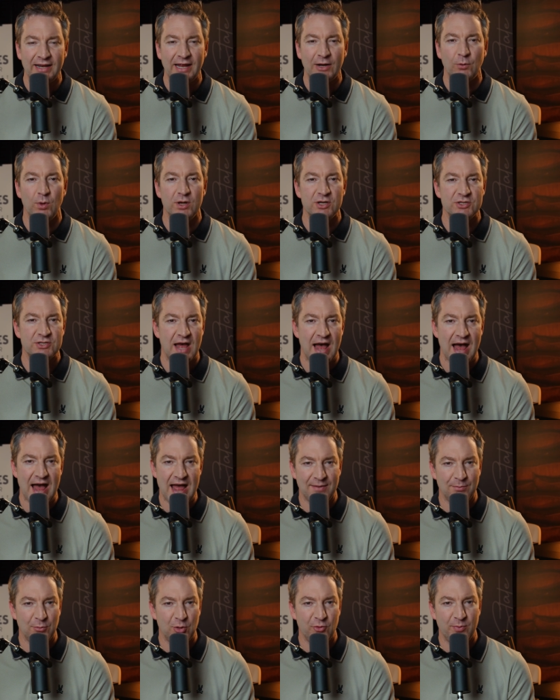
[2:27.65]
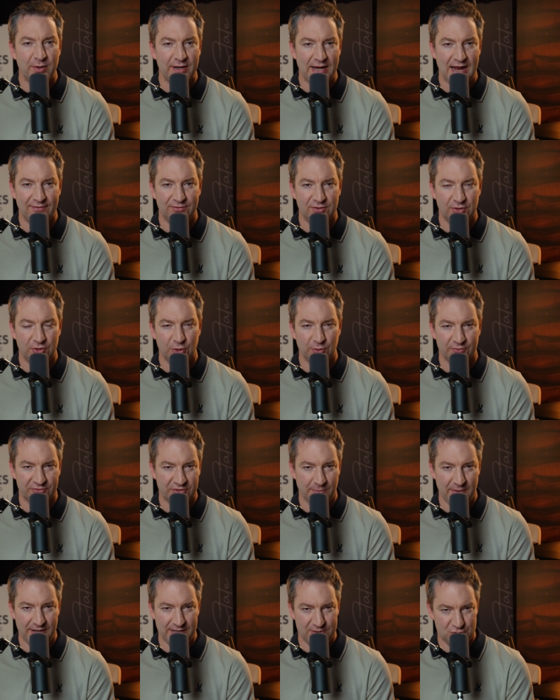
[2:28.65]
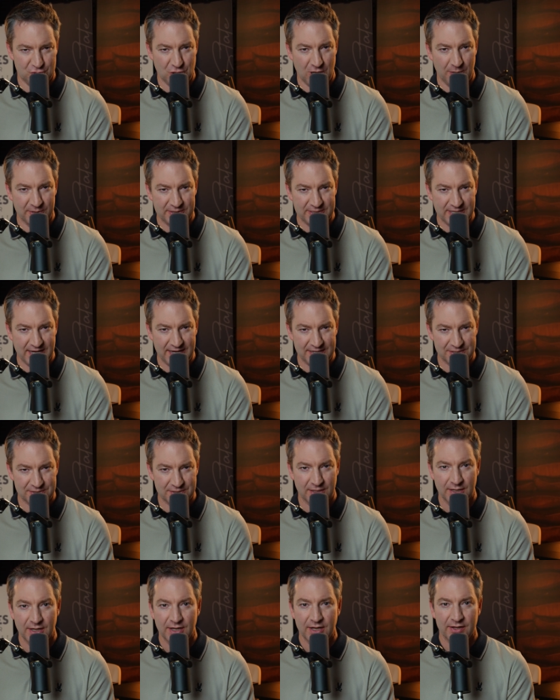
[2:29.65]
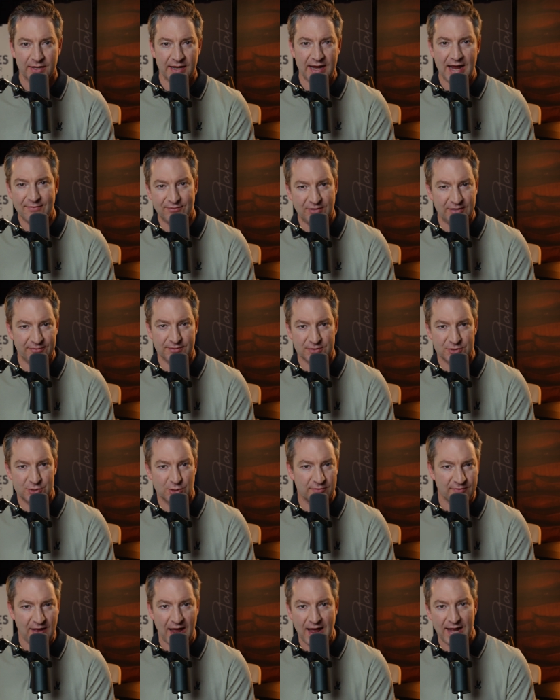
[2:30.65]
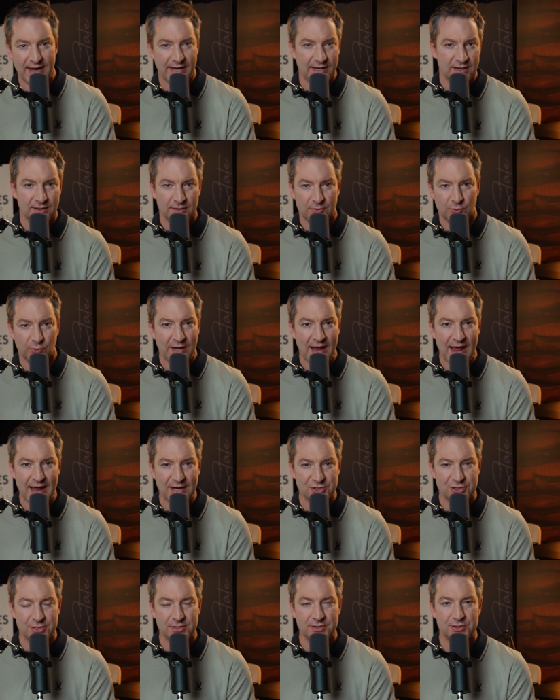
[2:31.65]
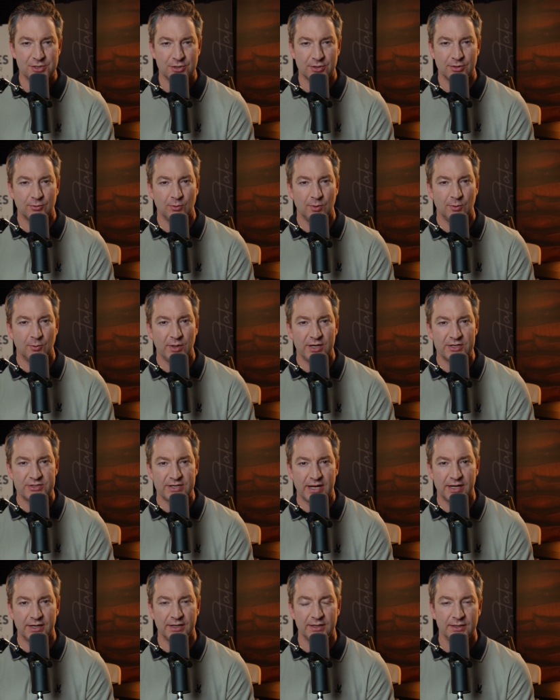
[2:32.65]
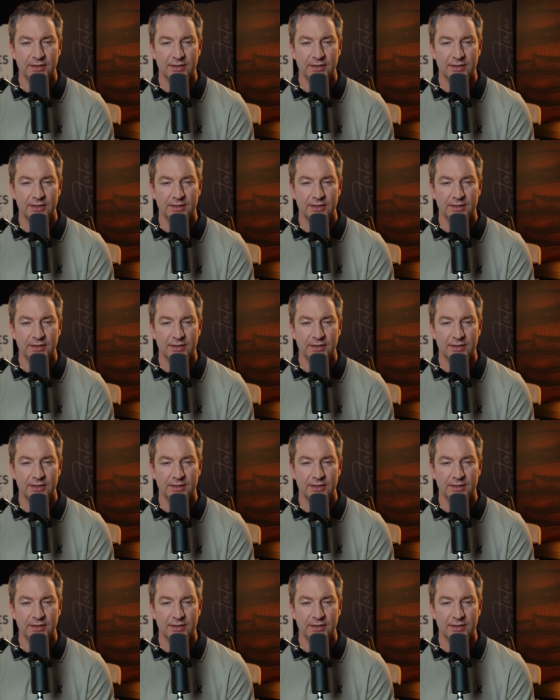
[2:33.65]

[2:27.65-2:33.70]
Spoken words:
Like, what does the eye movement have to do? If somebody's traumatized, they have different sort of eye reactions, or what is that?